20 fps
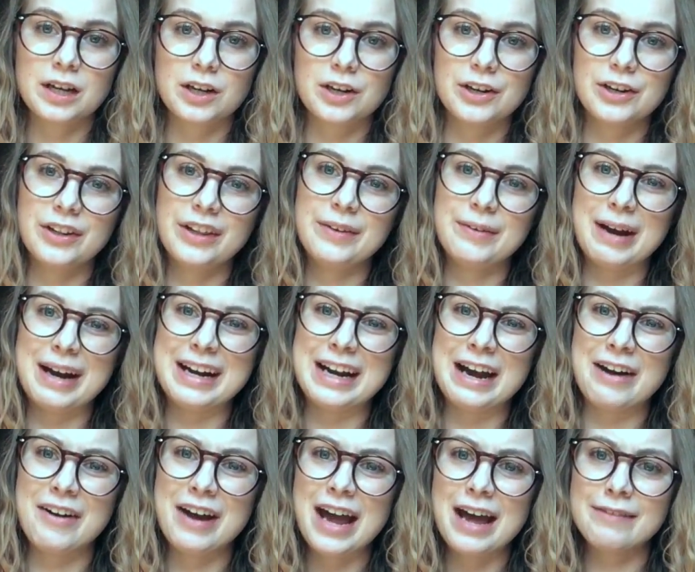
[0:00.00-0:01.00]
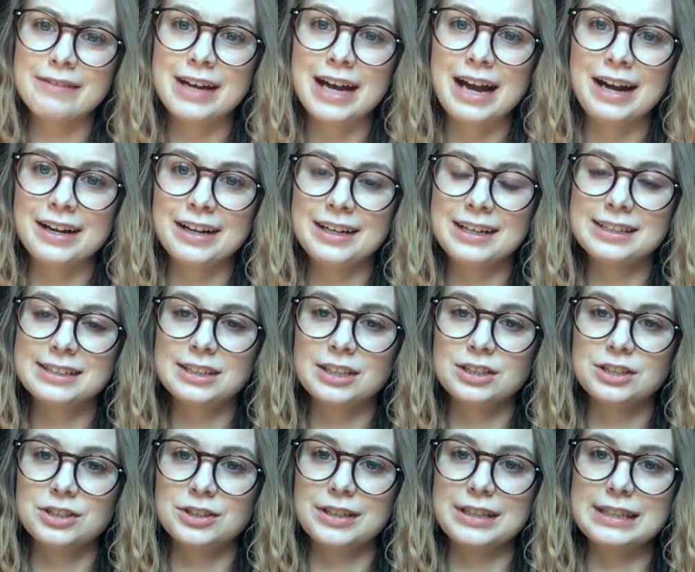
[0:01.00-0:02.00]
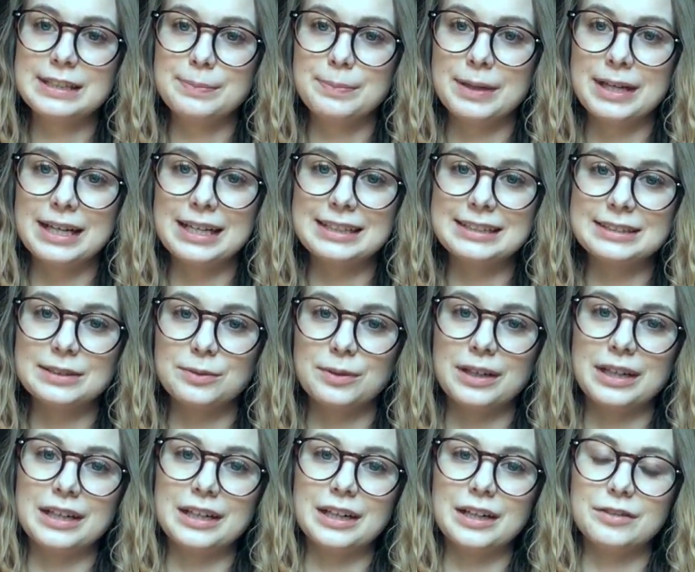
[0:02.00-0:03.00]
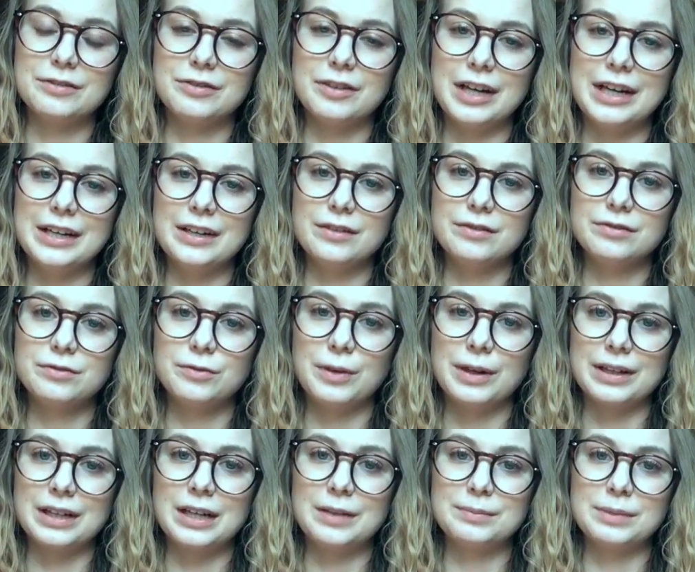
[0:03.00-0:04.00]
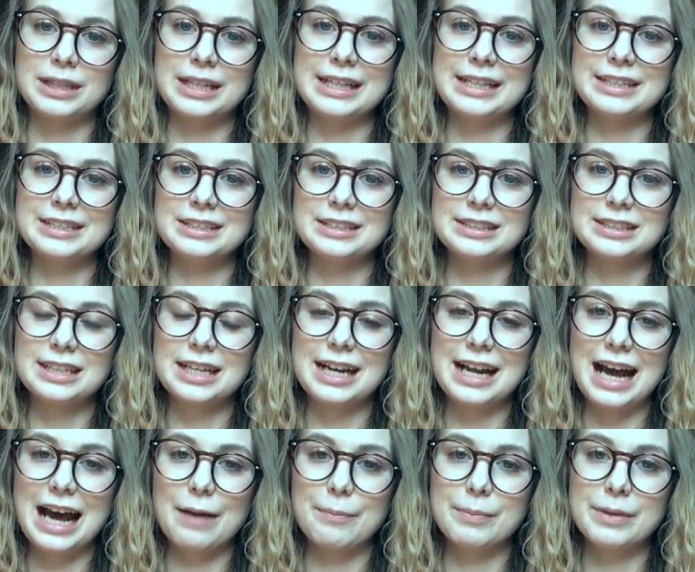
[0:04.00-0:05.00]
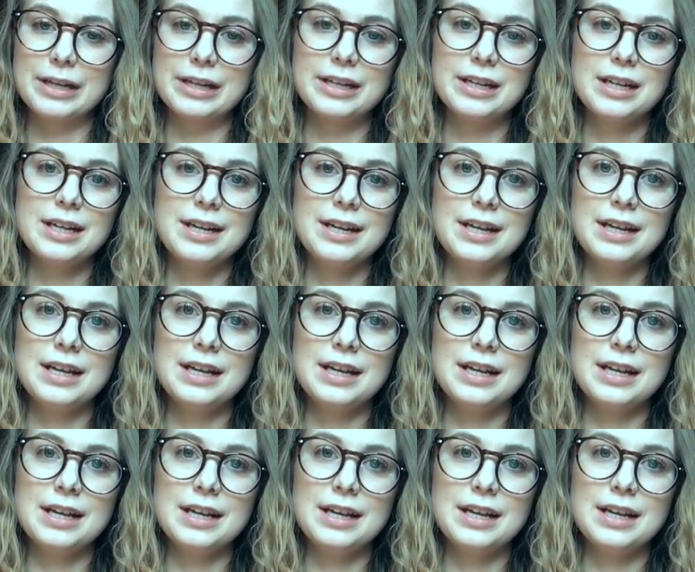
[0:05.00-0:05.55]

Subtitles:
Currently, right now, I haven't had any surgeries because we're afraid of what complications could happen.